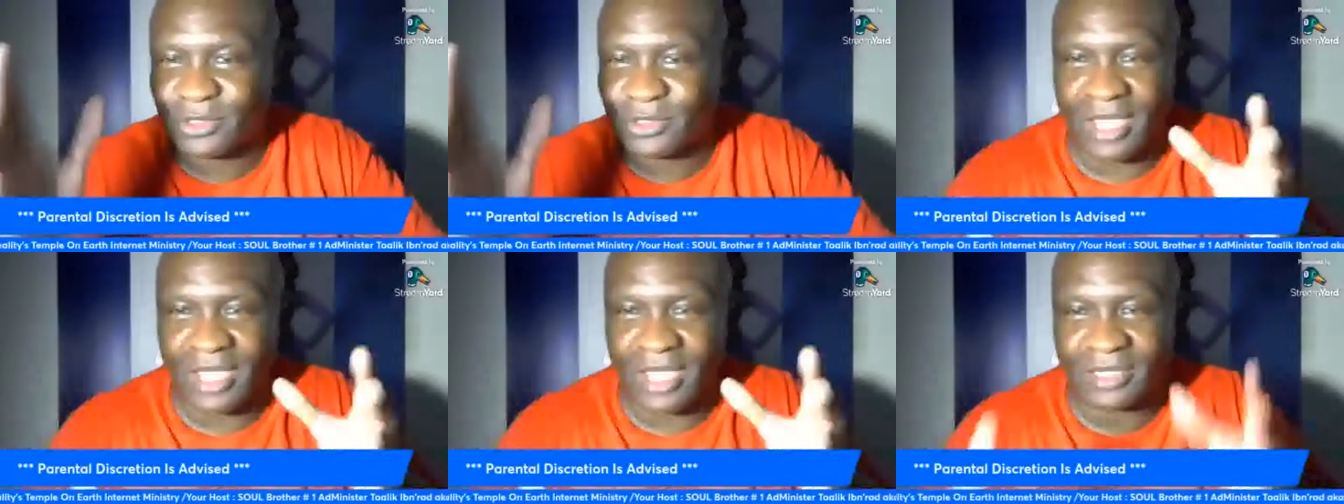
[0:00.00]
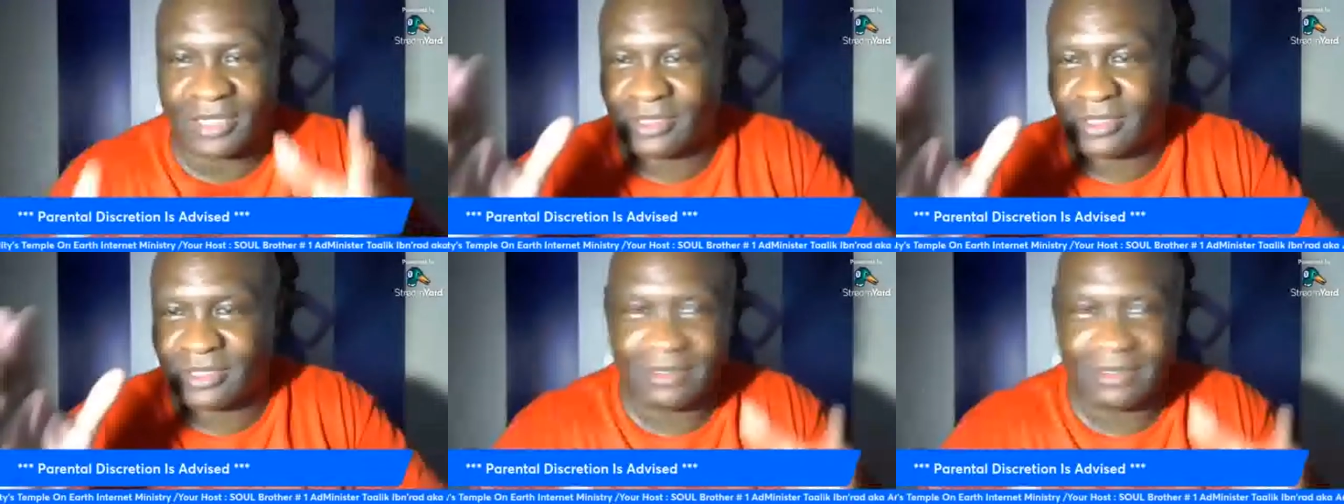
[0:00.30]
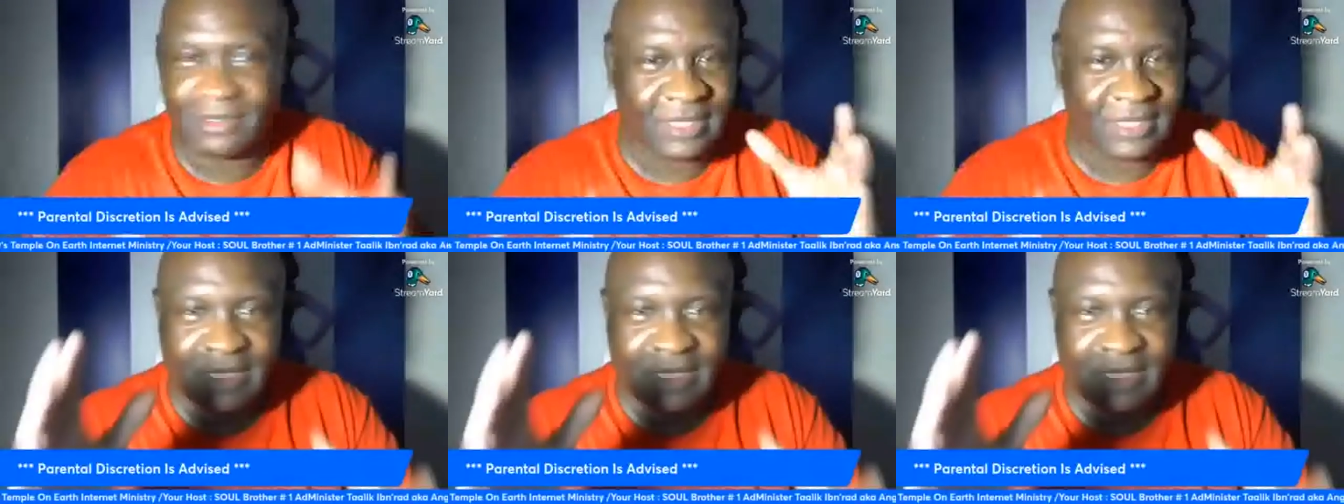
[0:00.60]
trying to
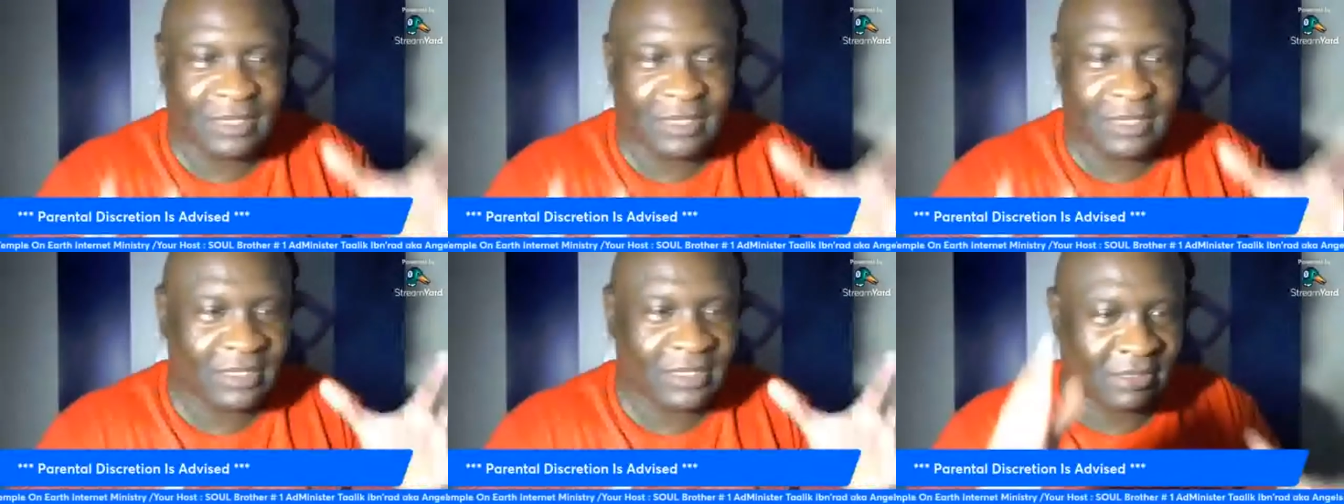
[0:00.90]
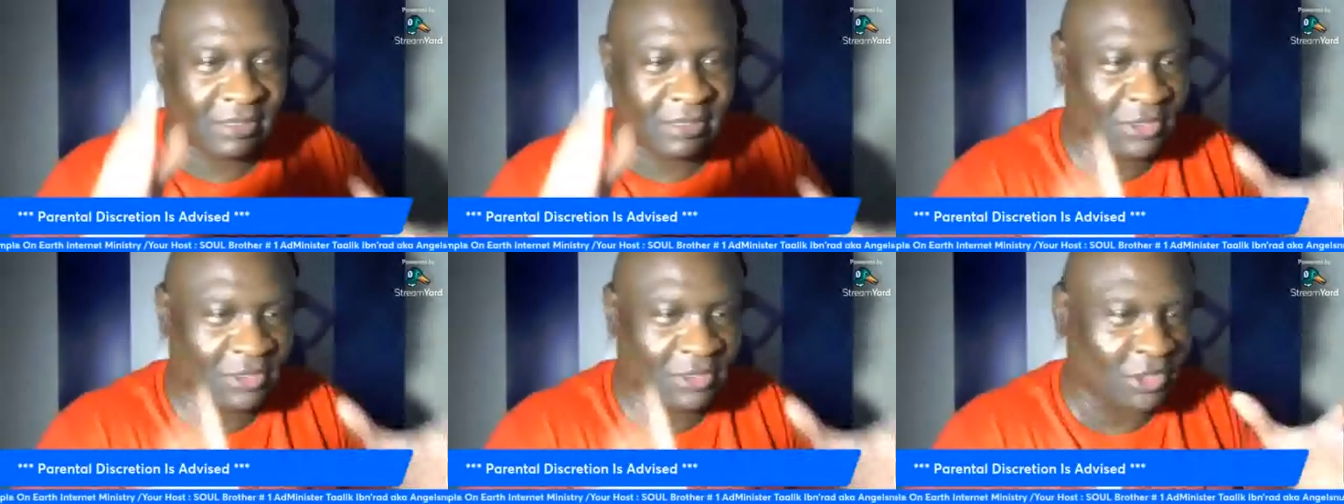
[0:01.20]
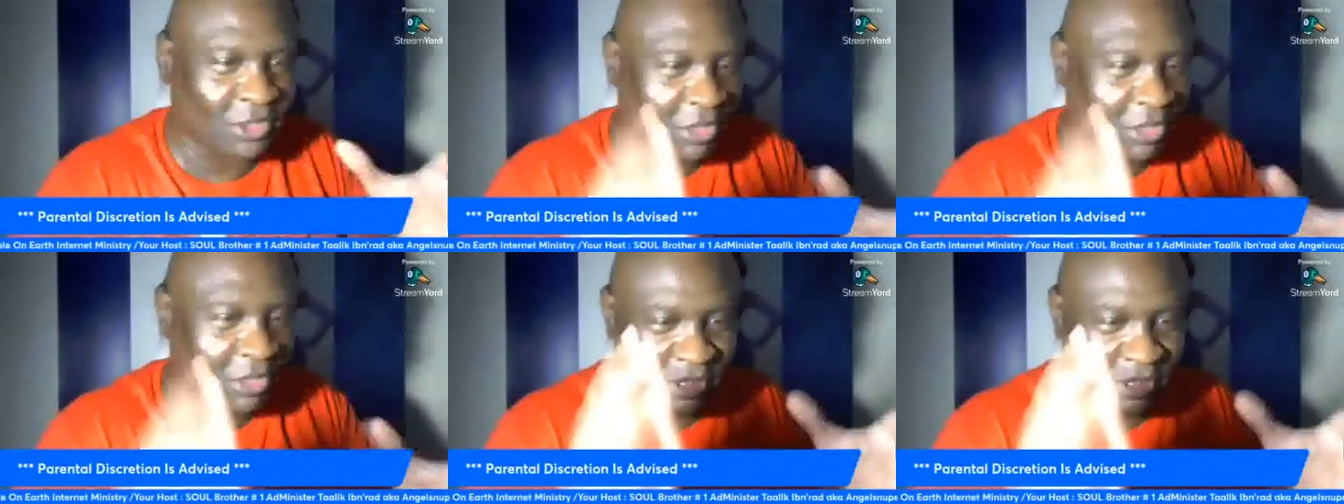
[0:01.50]
to
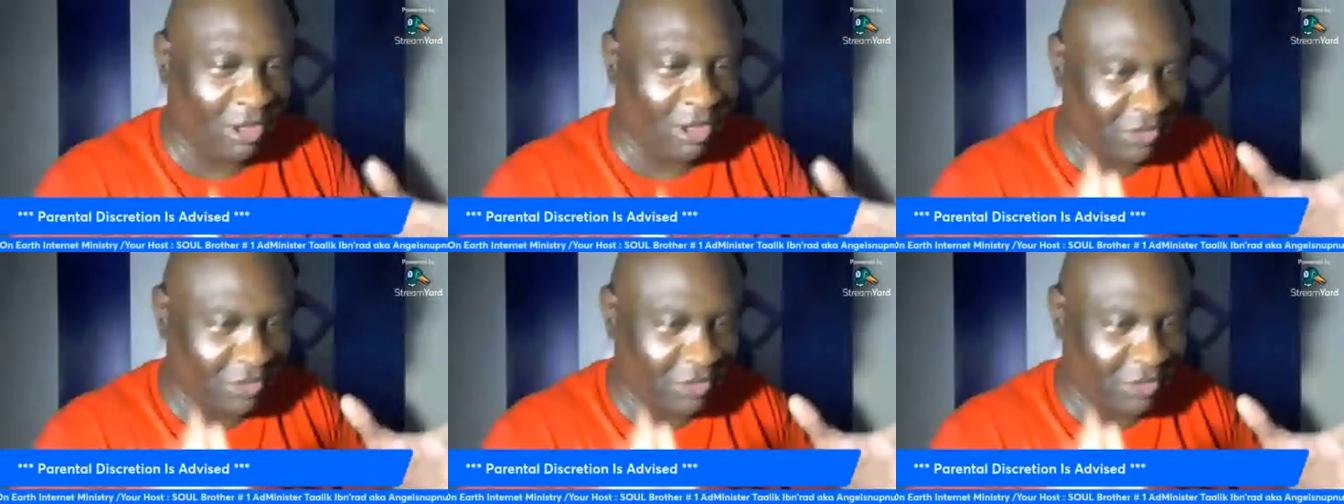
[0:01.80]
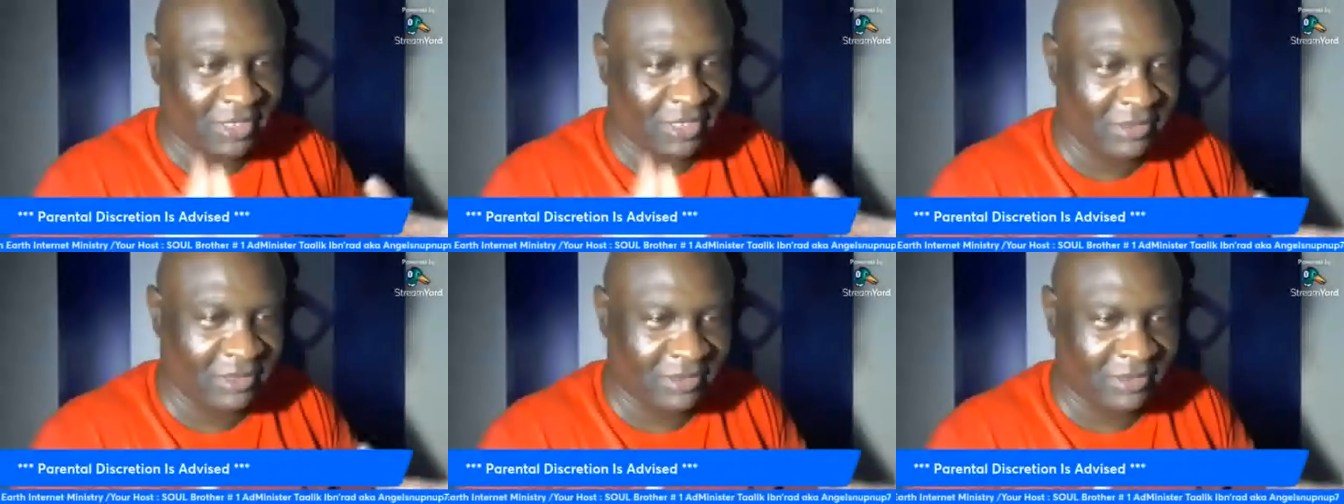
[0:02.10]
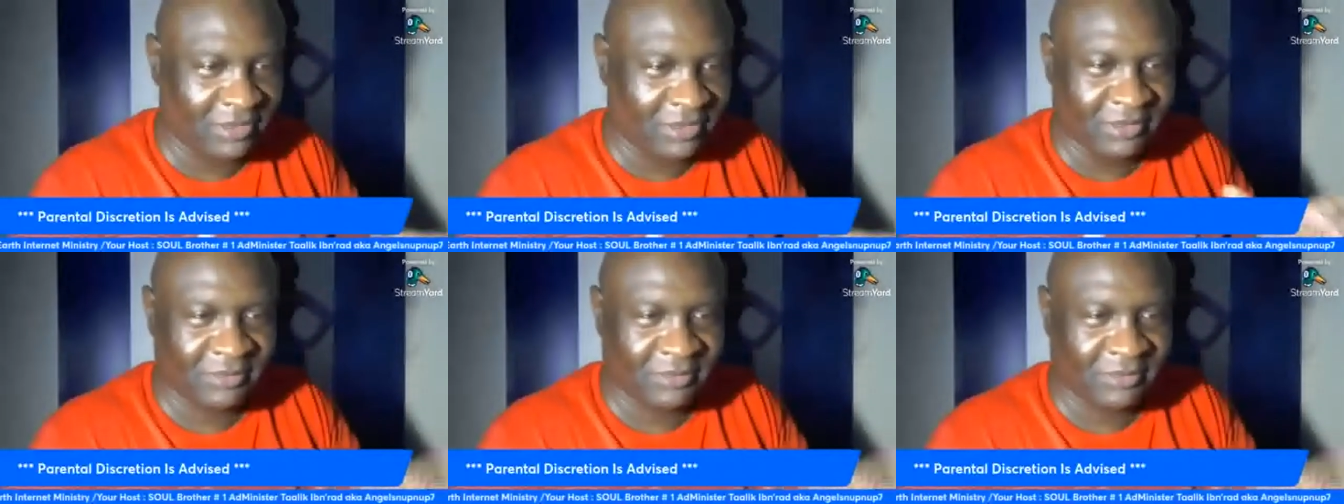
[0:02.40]
juggle all this
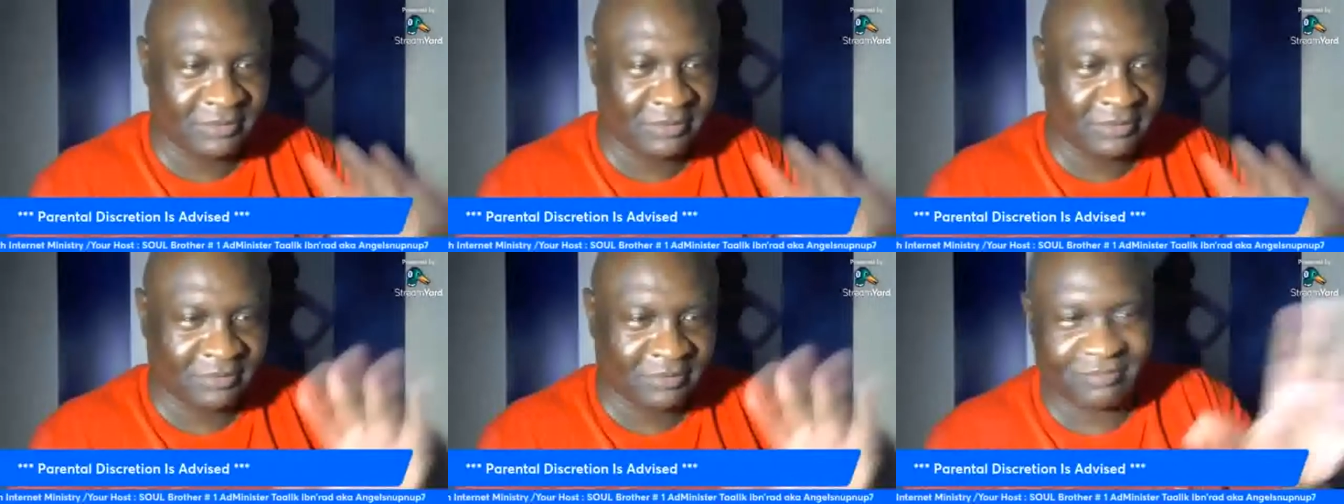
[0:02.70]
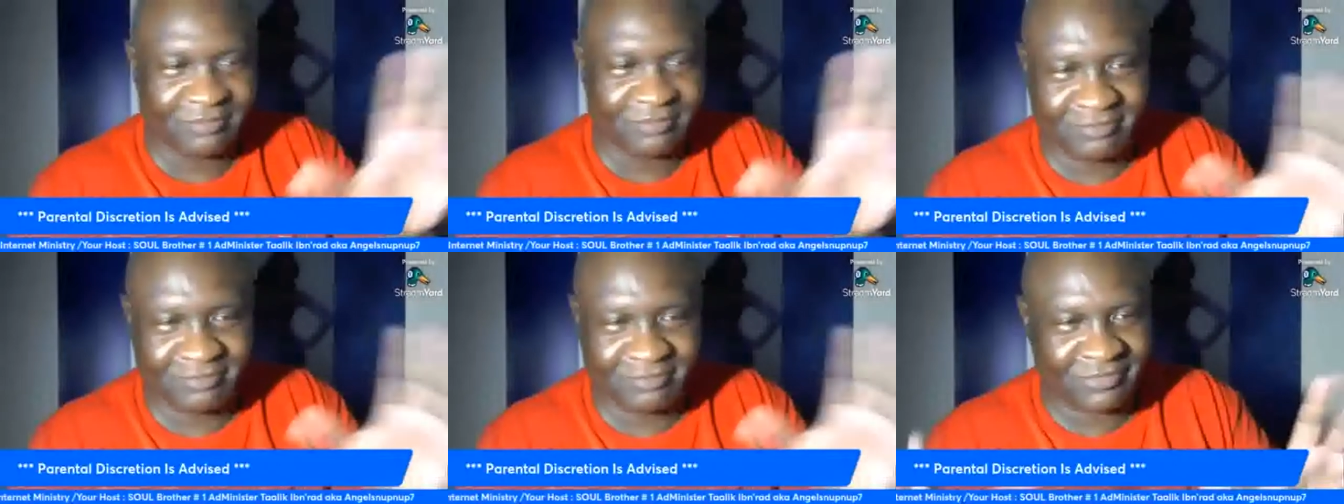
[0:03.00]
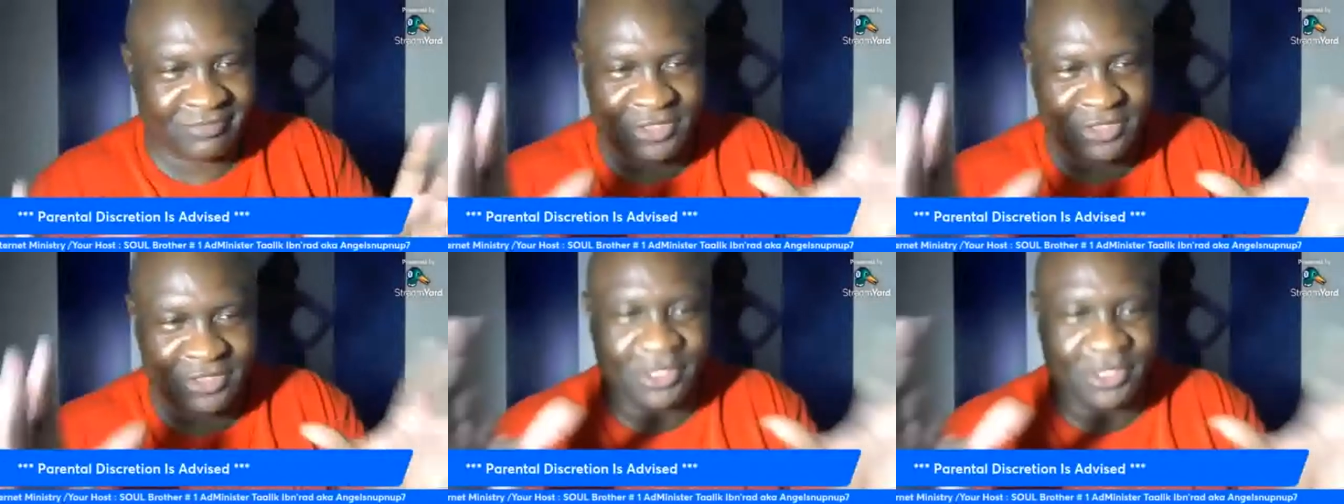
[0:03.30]

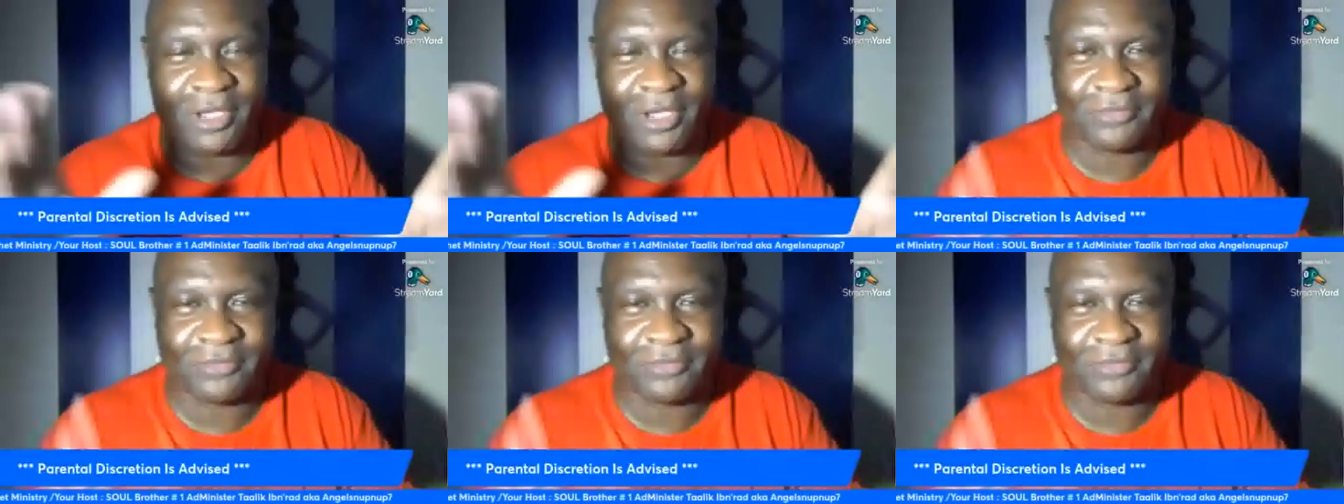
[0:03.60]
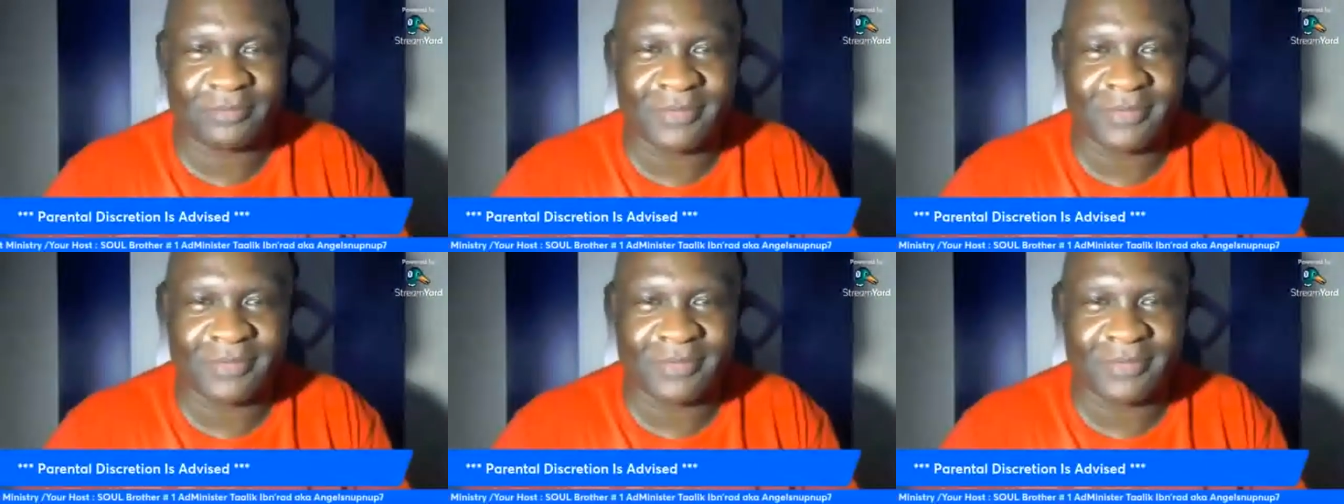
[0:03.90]
stuff.